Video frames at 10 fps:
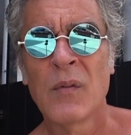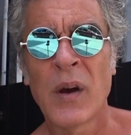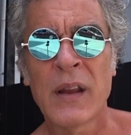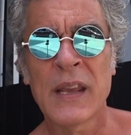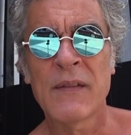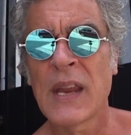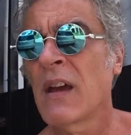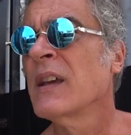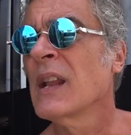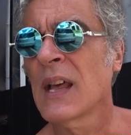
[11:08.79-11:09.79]
Why'd I give it now?
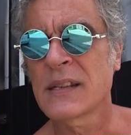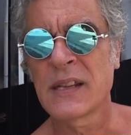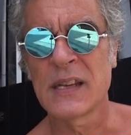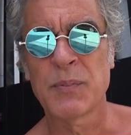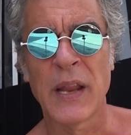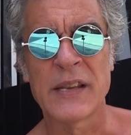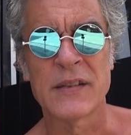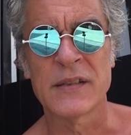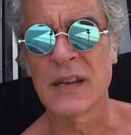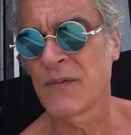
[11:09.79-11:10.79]
You got lots of these
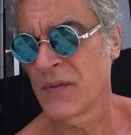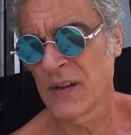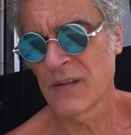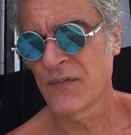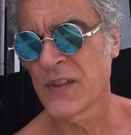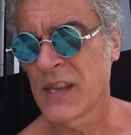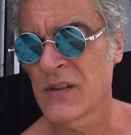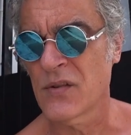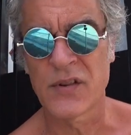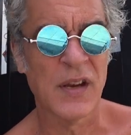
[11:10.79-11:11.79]
places, and if
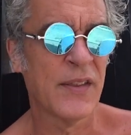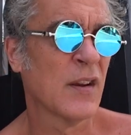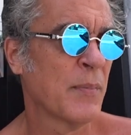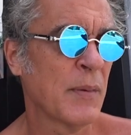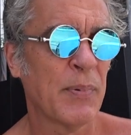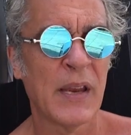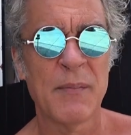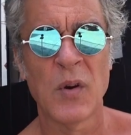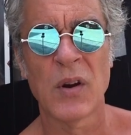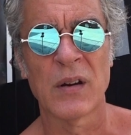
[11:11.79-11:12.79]
these are done, there'll be plenty
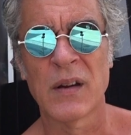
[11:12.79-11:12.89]
more.